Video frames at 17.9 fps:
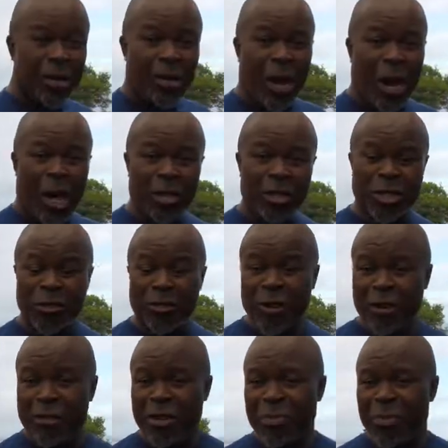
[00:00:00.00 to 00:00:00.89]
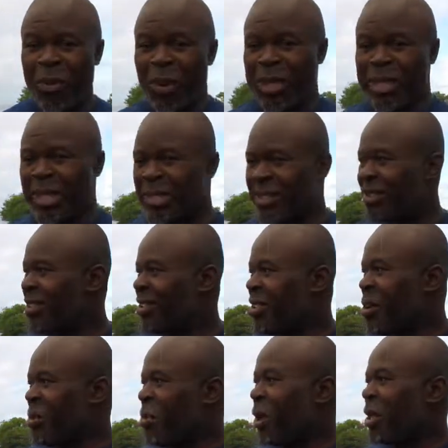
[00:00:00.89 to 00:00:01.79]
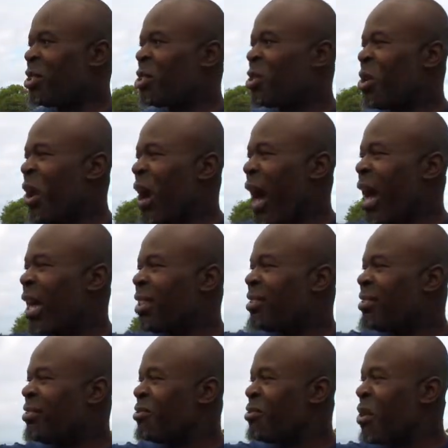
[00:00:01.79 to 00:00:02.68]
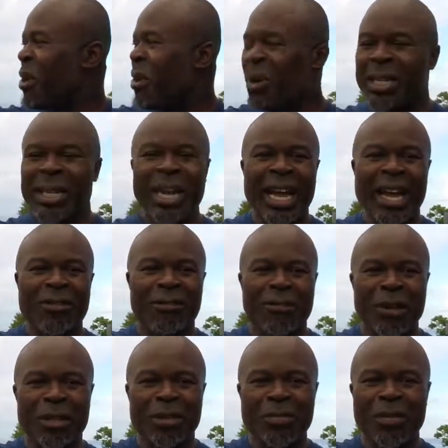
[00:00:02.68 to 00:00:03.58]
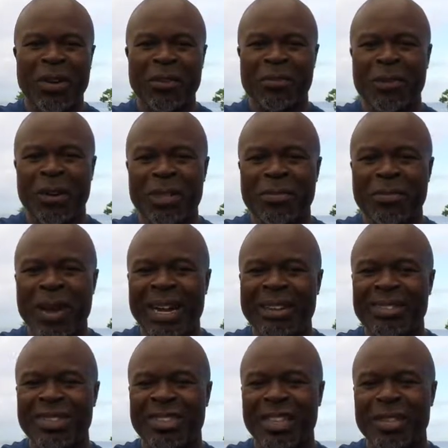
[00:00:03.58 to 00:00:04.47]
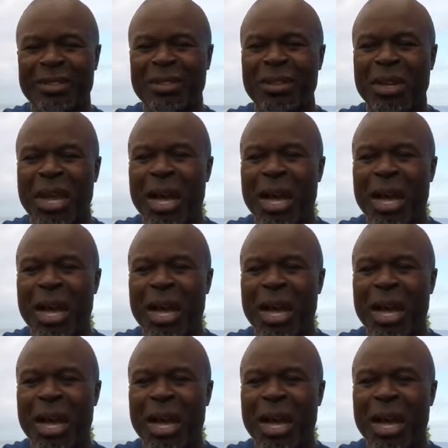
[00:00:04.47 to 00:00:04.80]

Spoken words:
Also very important, once you're on the road for the marathon,